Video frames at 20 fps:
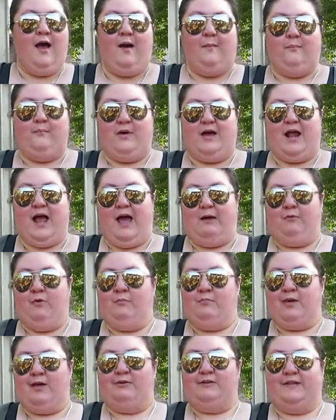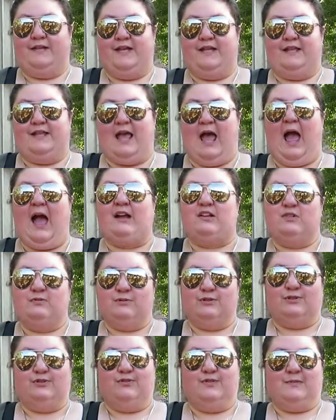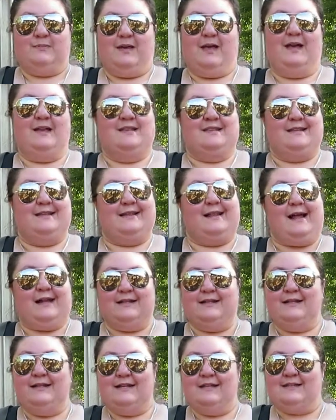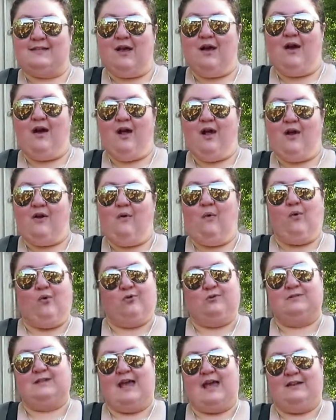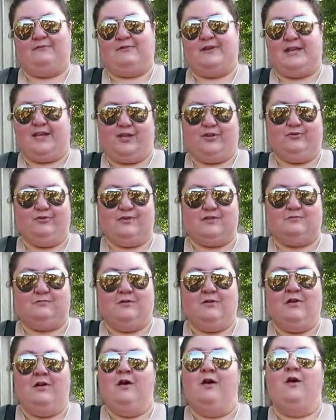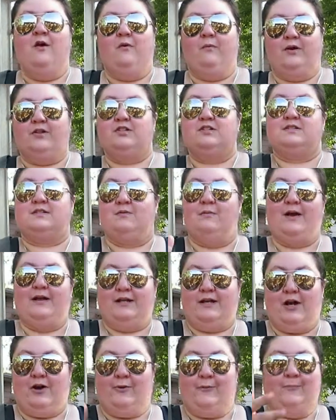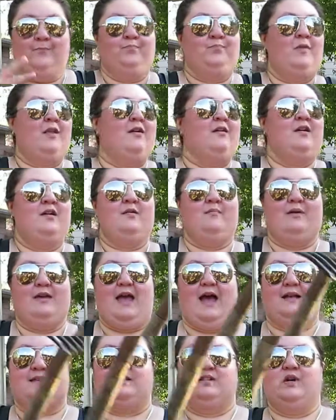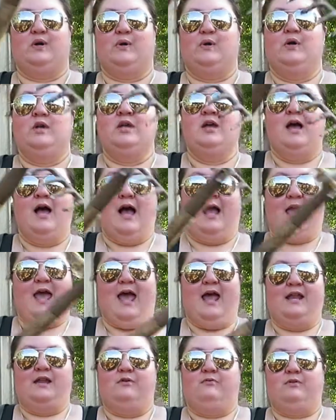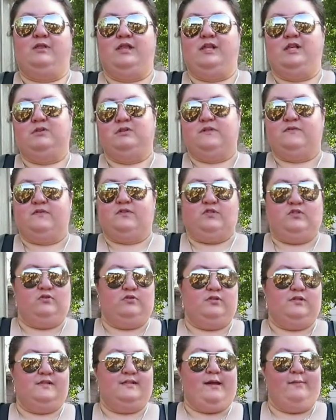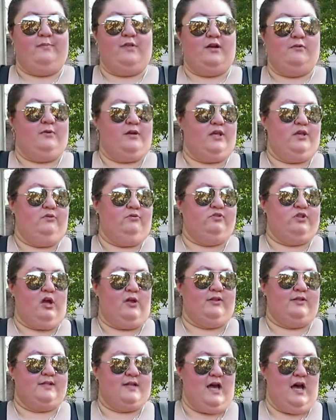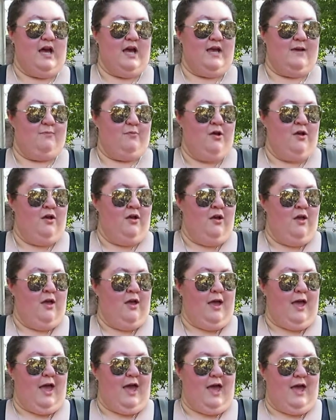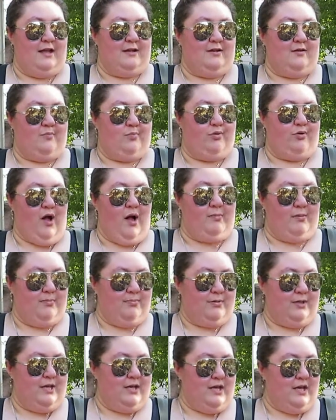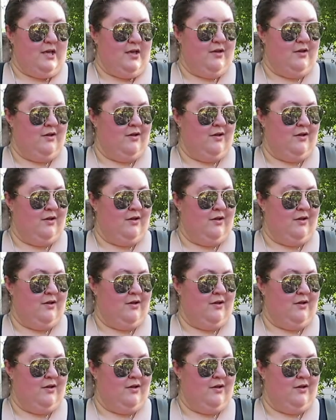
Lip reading: But I won't be able to link the actual tools because a lot of these are old and reused, which is the way to go. But yeah, so again, really useful tool, something we use all the time, and probably,